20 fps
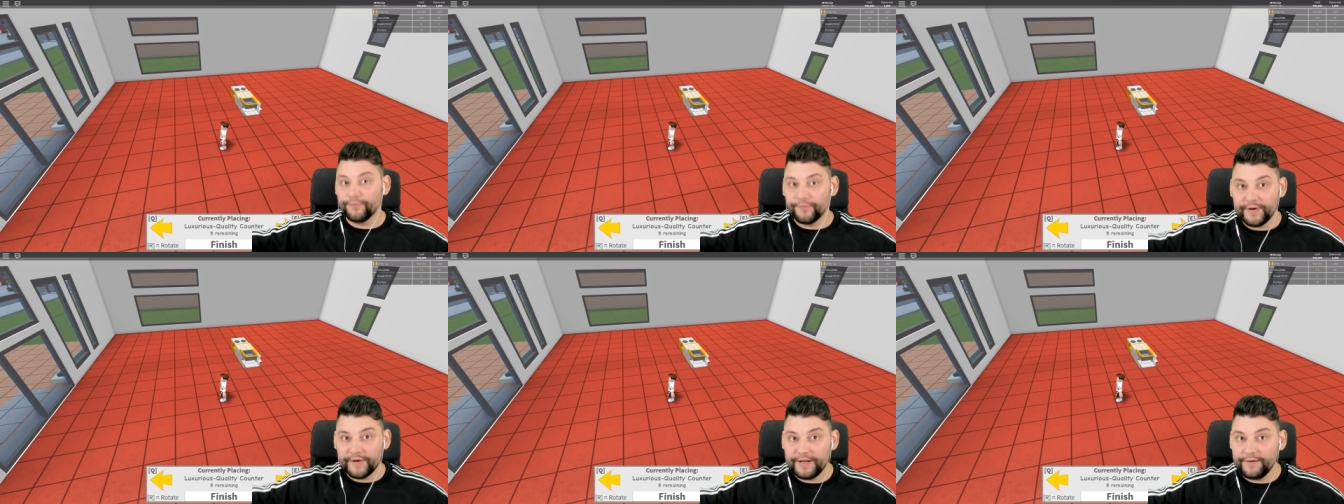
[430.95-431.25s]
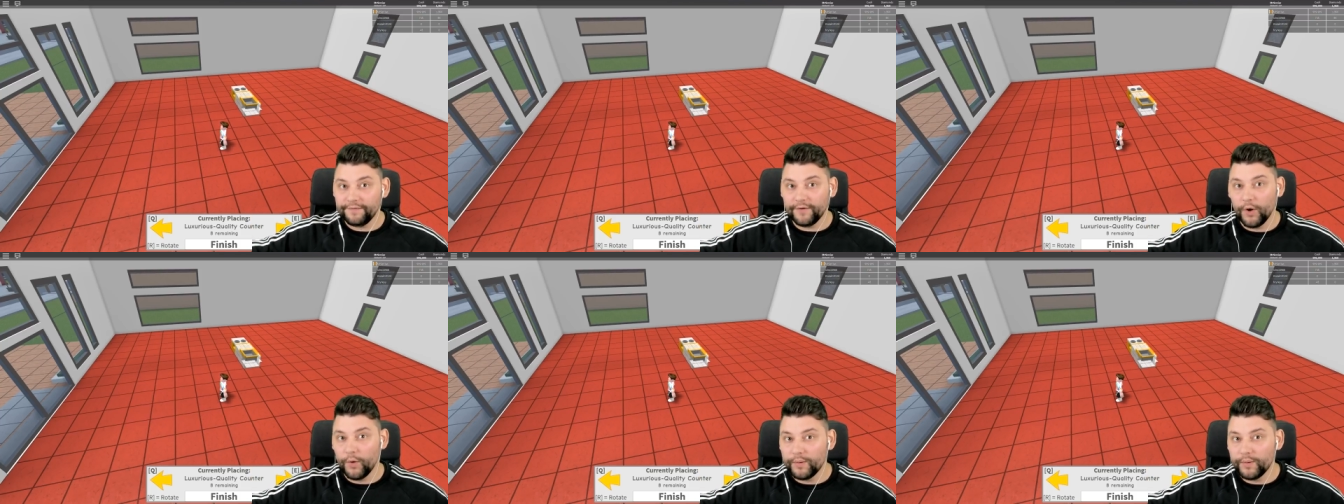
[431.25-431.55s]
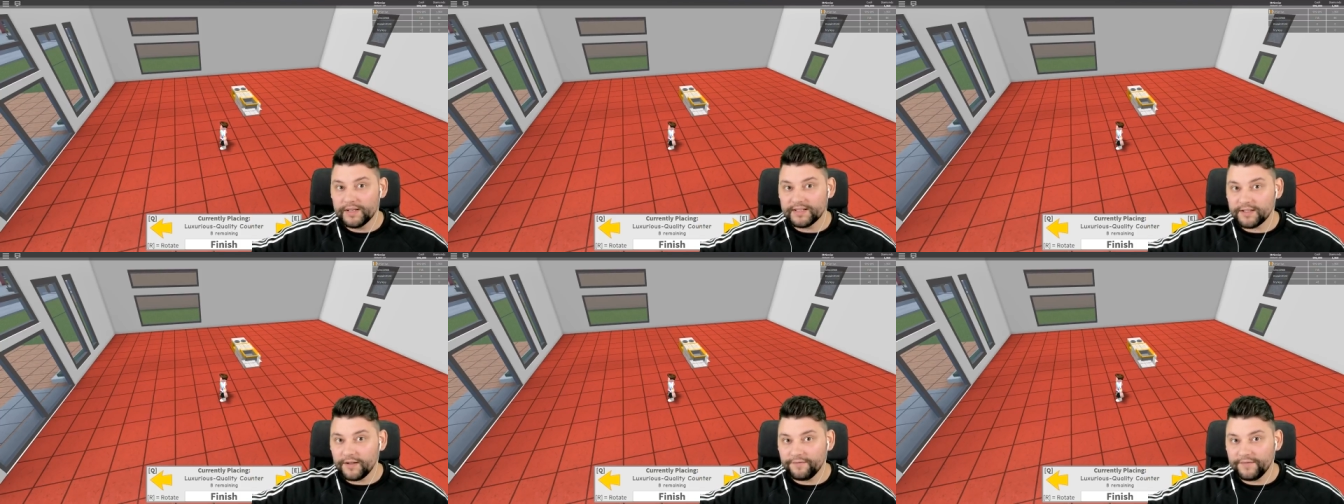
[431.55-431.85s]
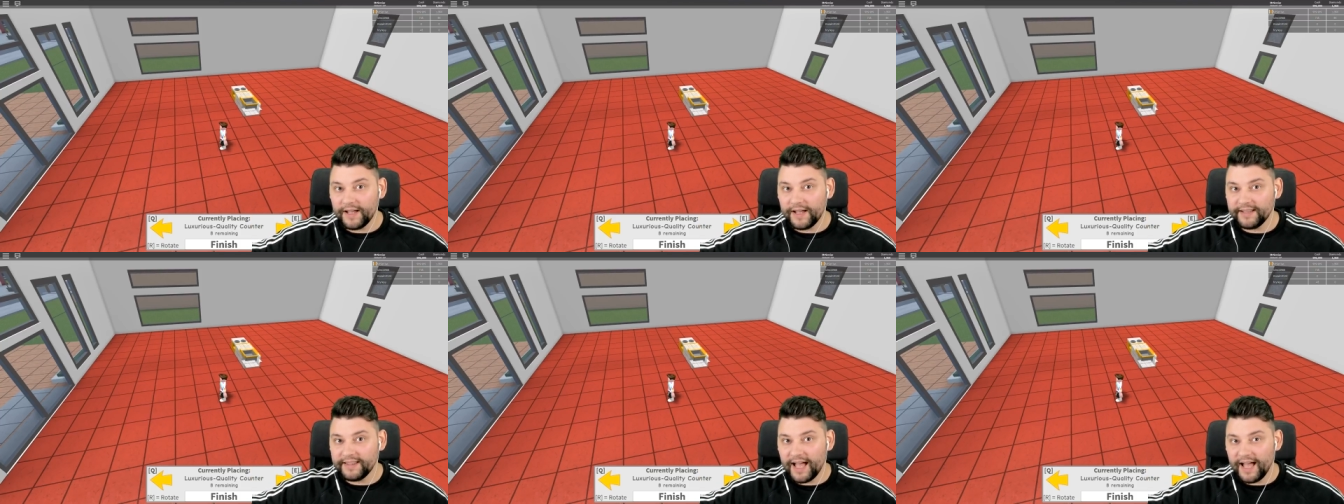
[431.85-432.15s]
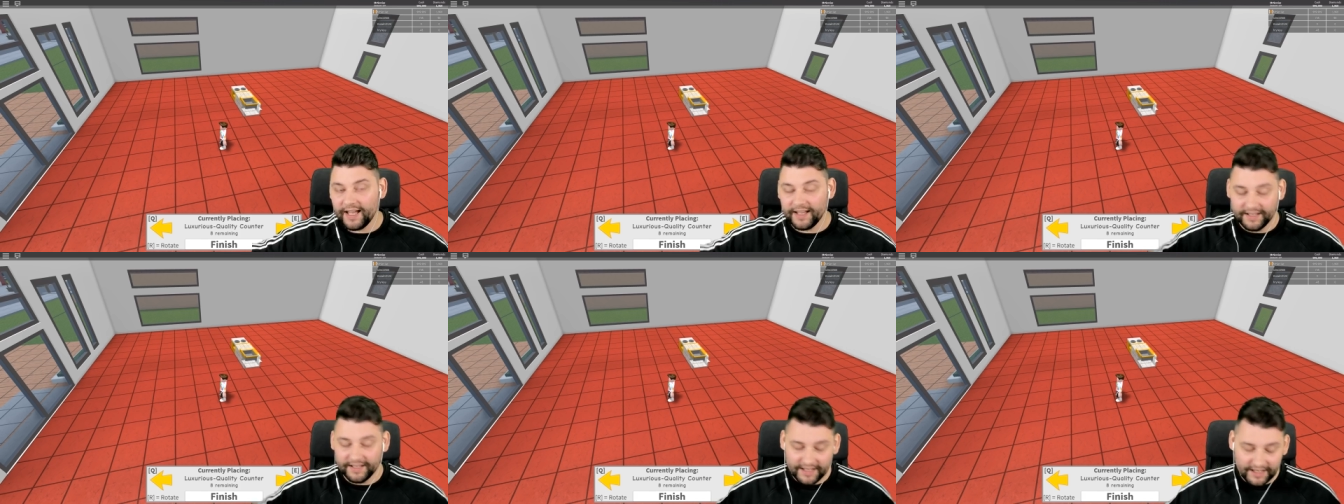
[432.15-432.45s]
free-flowing and stuff like
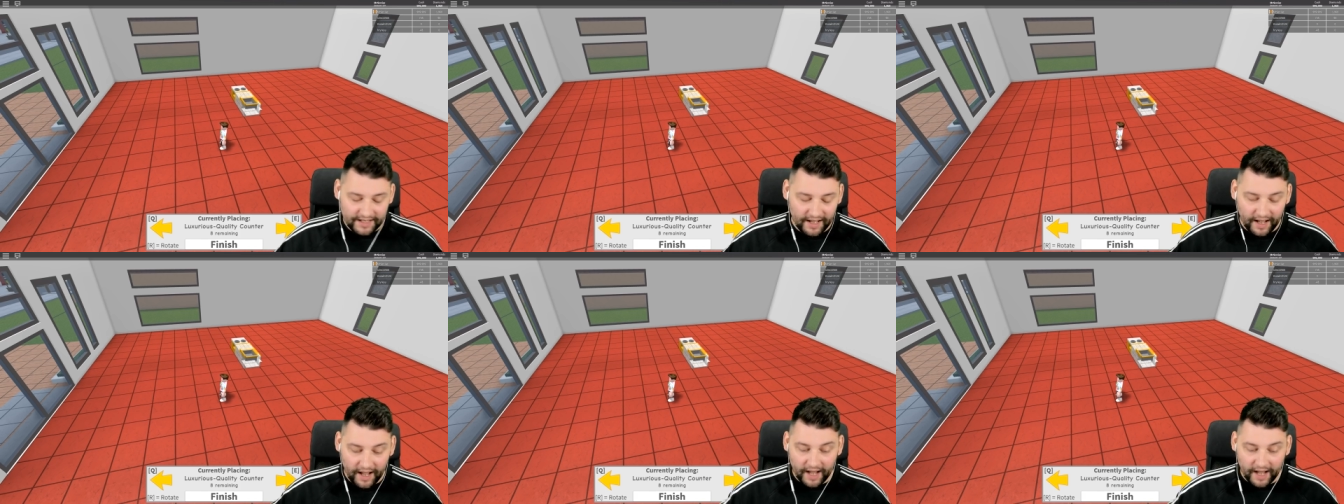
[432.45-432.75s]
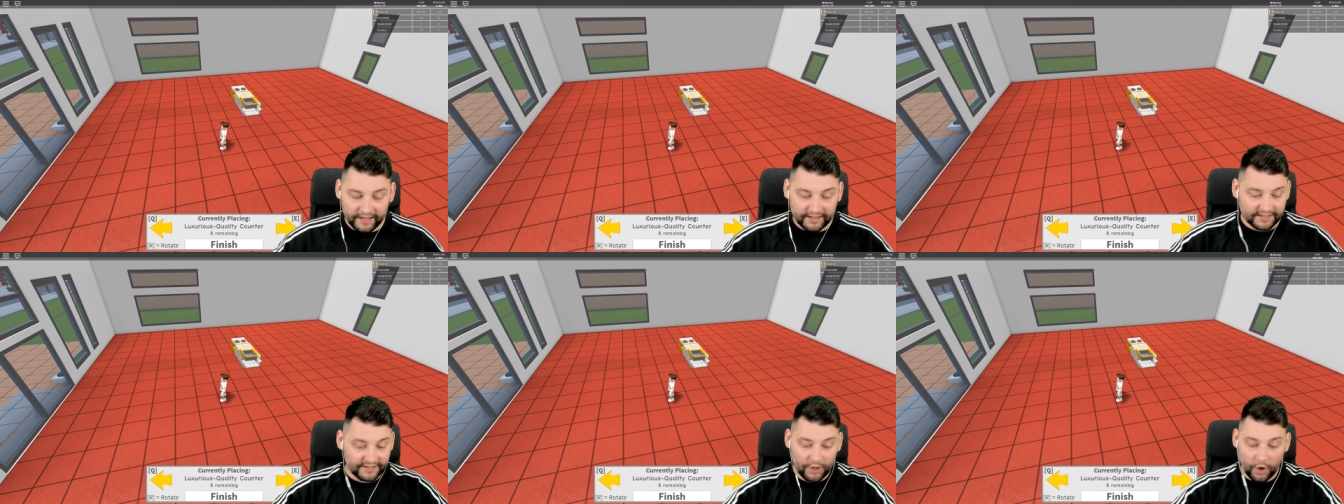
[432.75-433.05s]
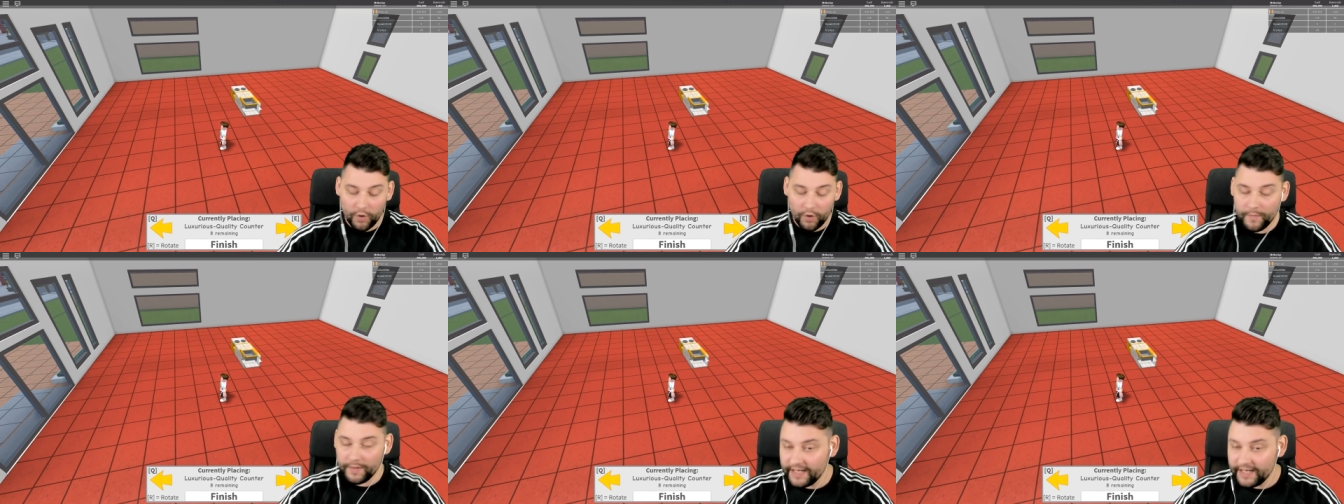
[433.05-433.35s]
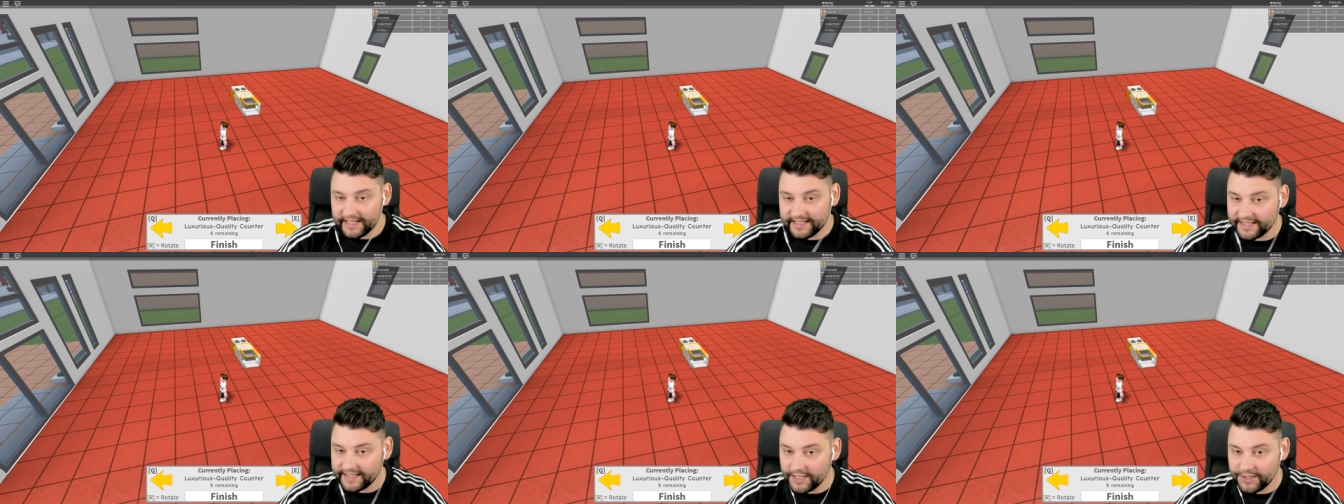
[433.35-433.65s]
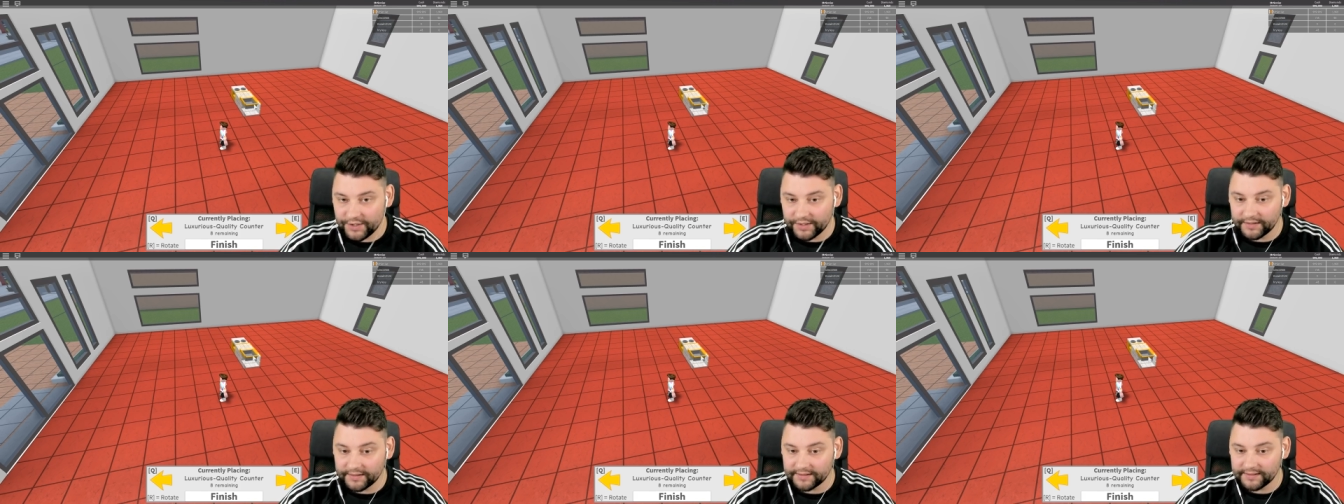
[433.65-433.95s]
that? So many
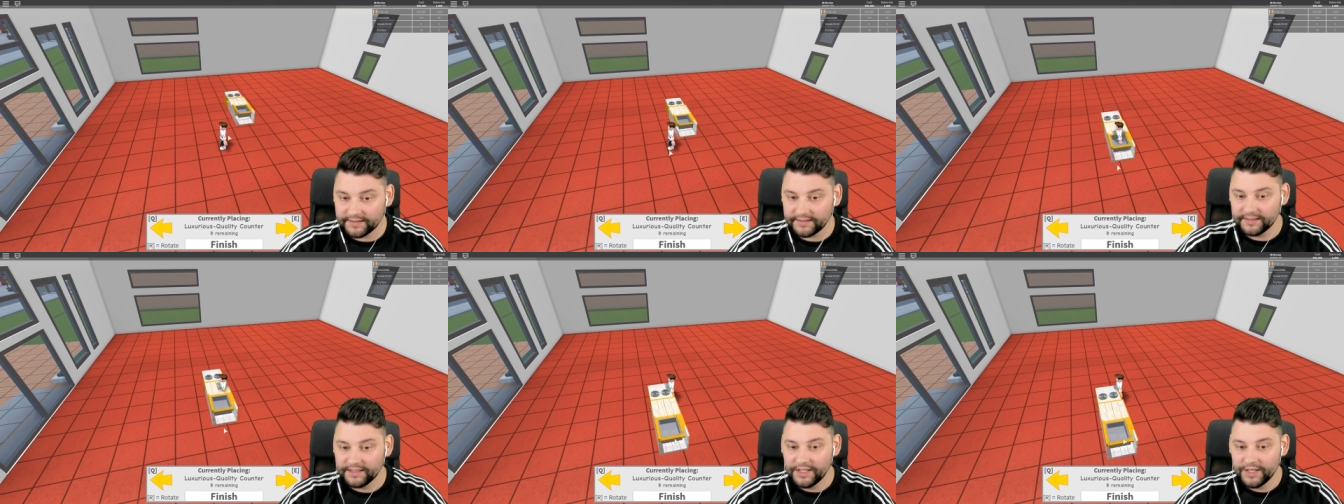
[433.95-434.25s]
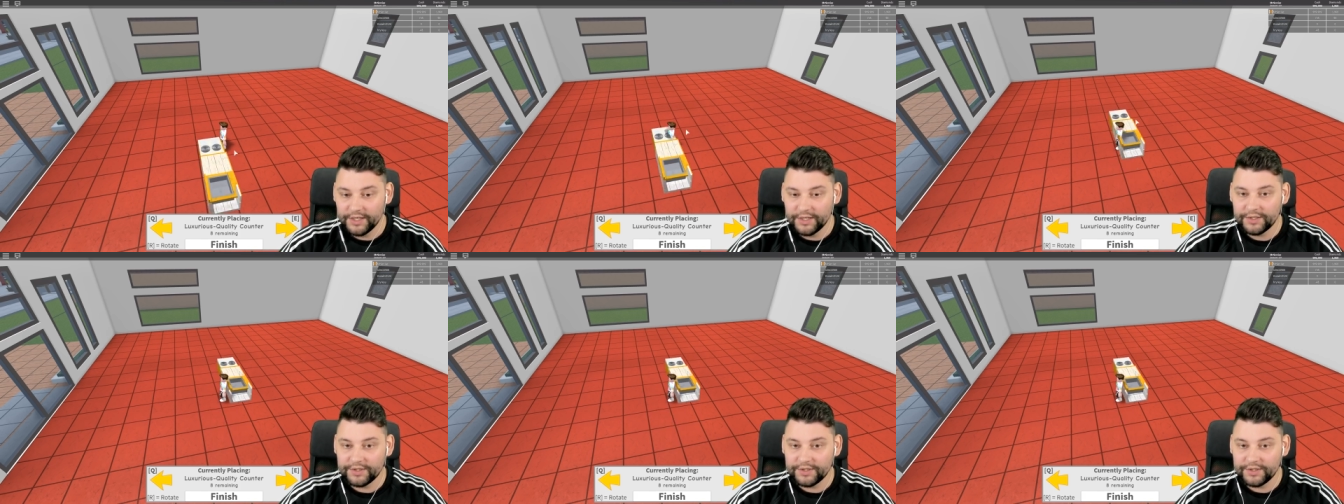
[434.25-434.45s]
decisions.